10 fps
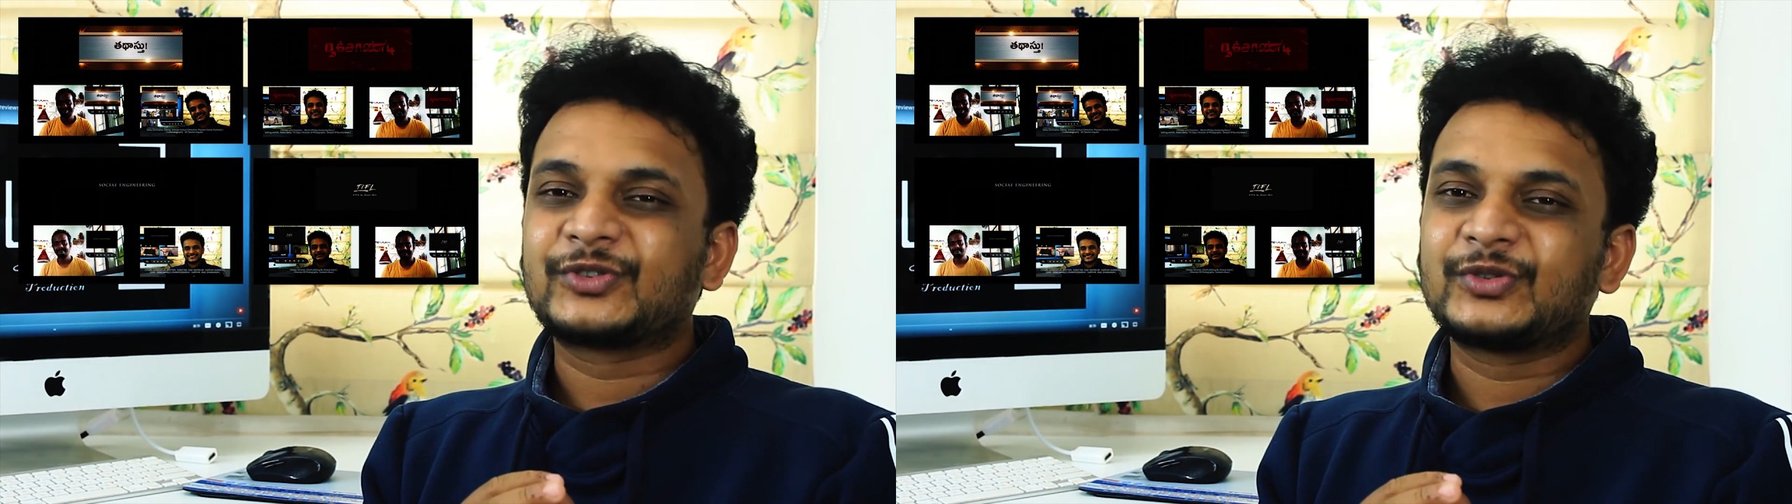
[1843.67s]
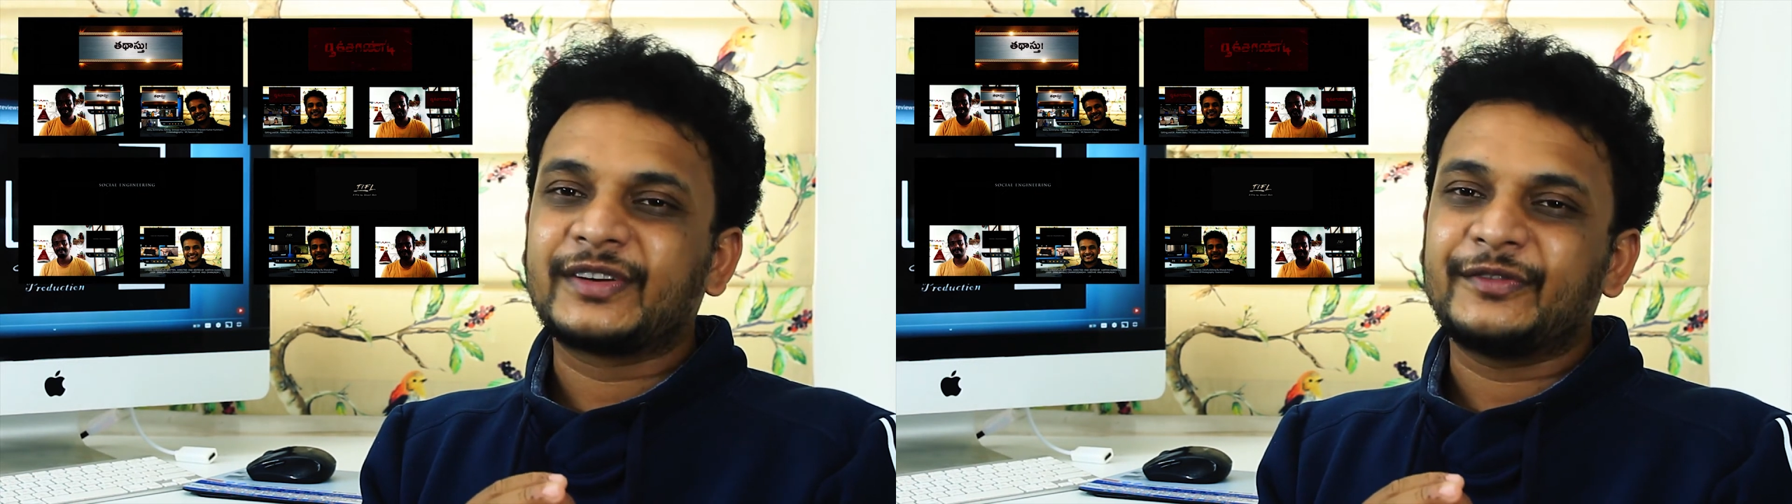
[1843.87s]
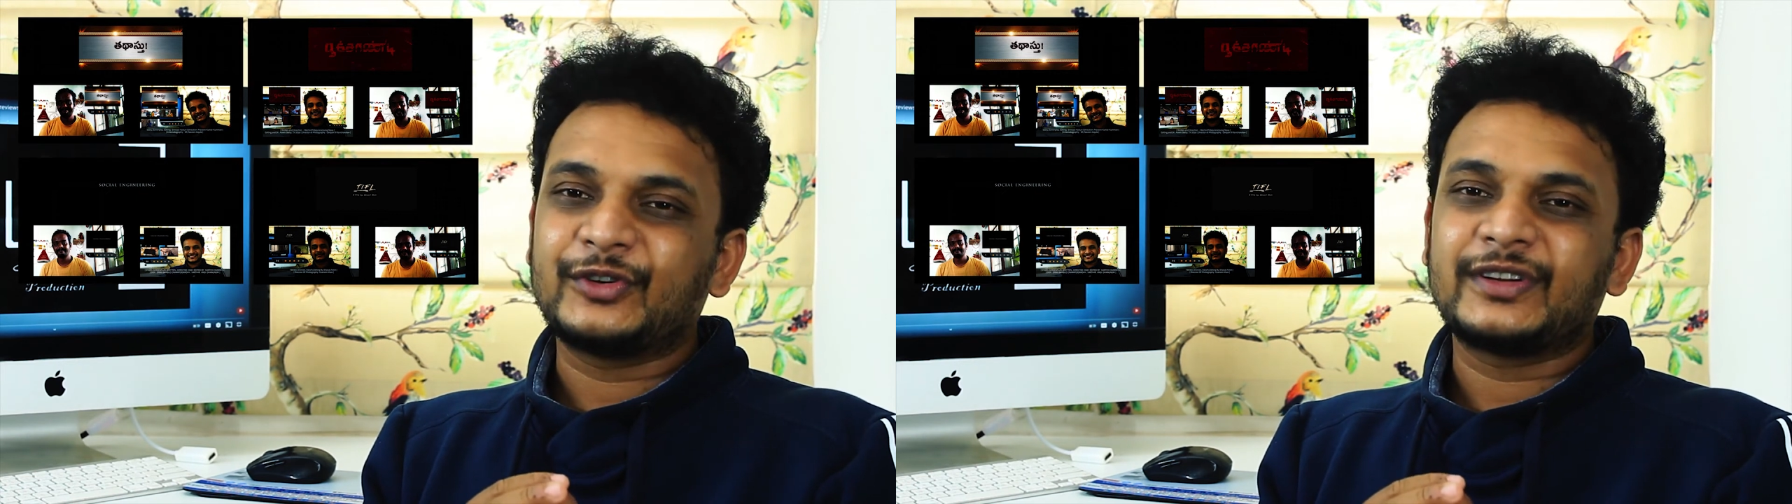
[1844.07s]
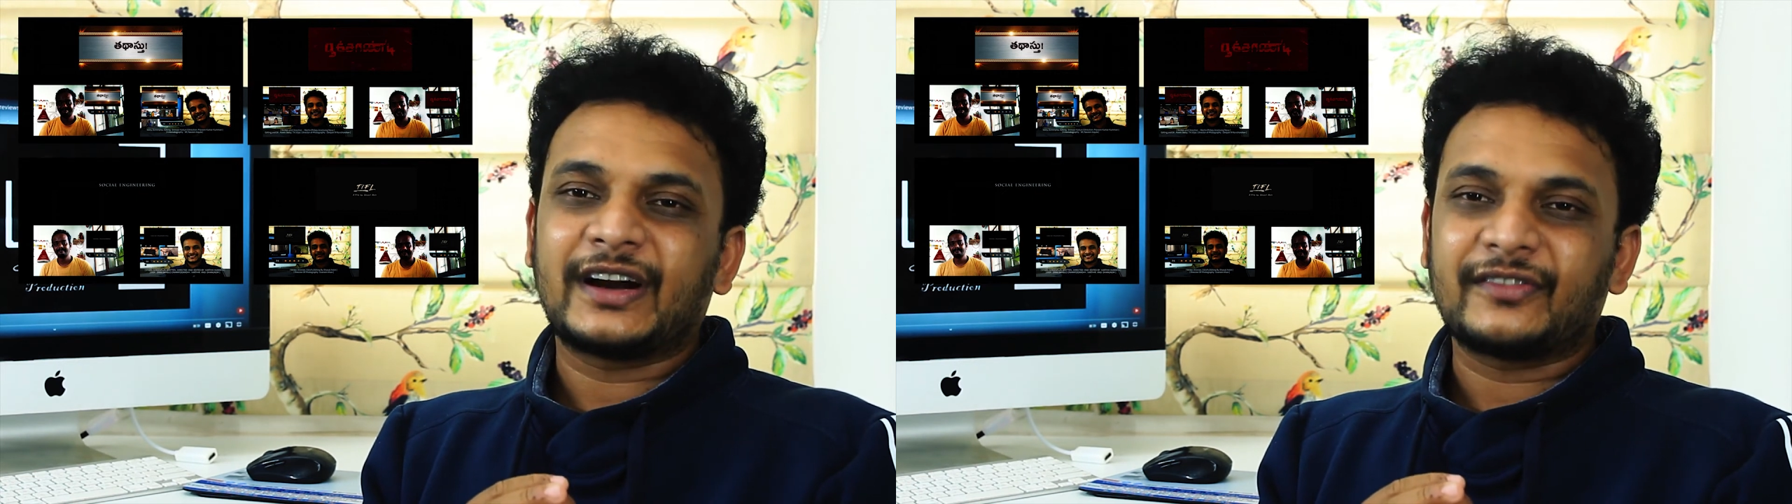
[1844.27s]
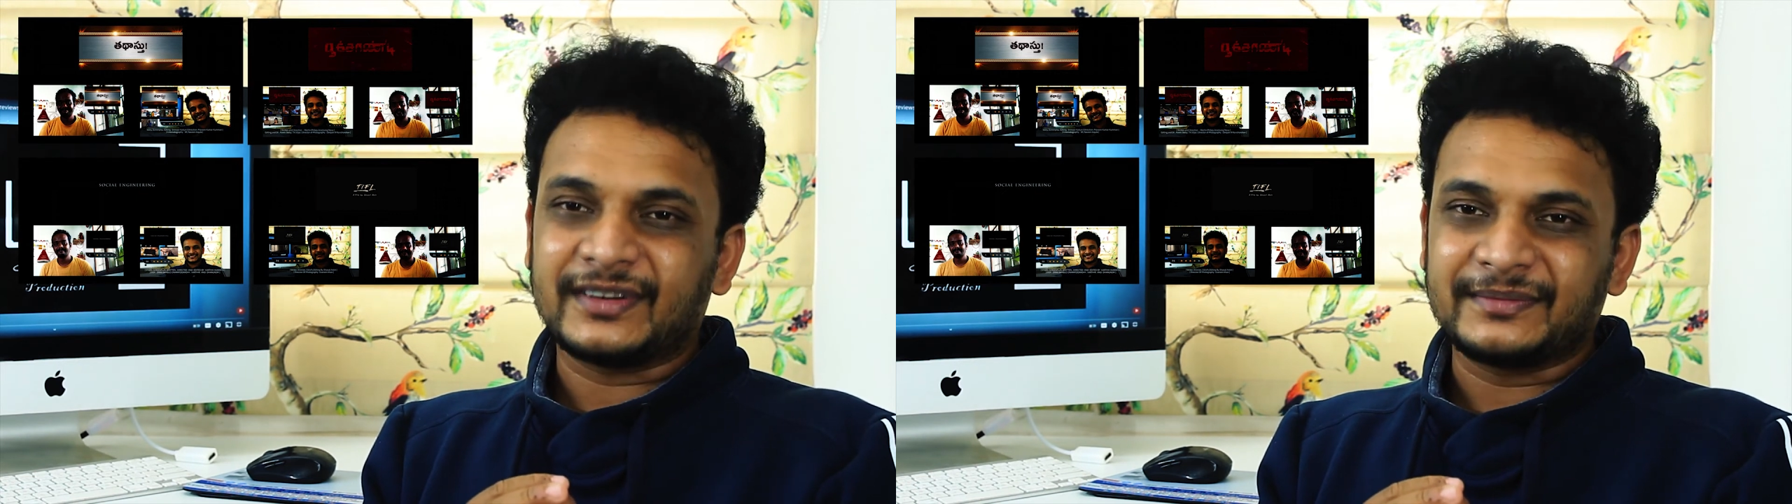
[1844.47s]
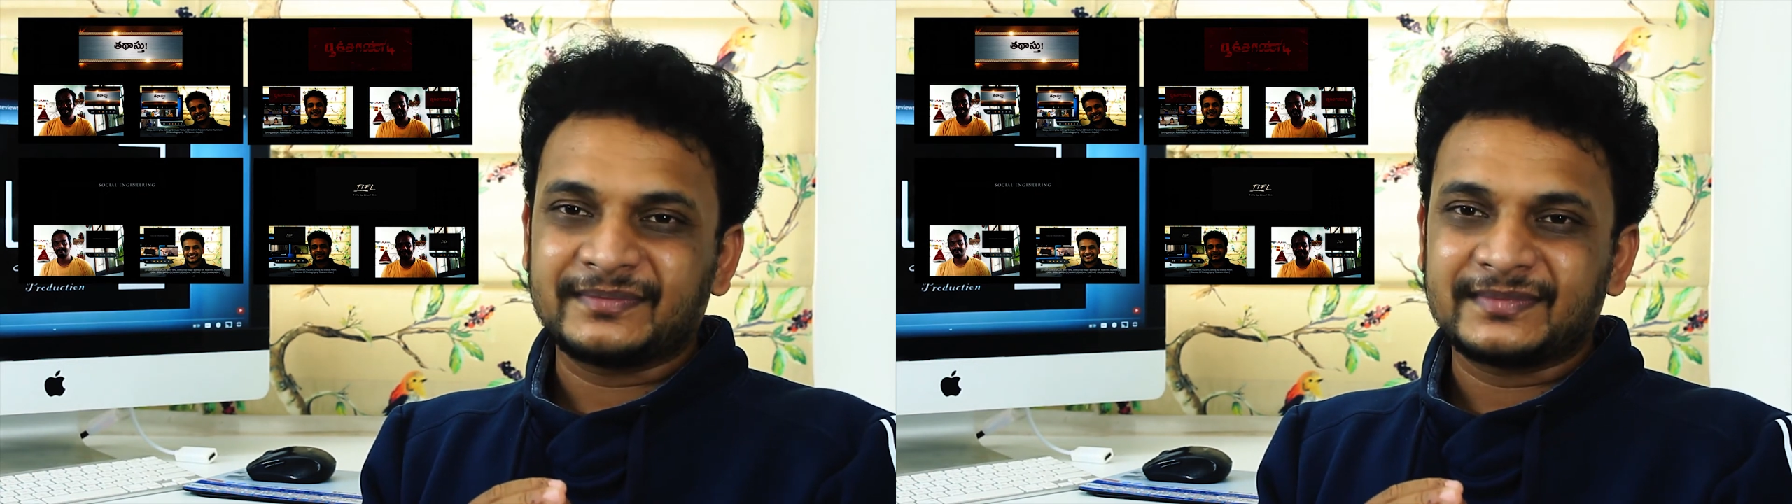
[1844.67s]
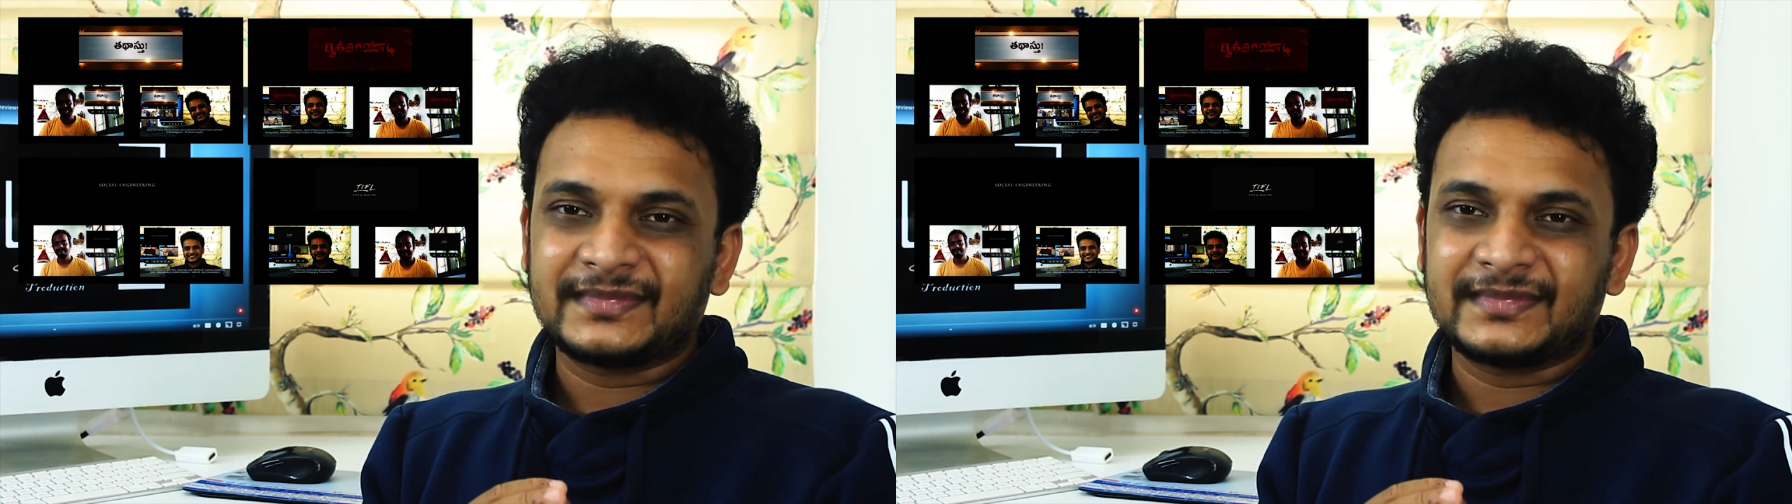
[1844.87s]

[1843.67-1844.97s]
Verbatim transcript: to review your film,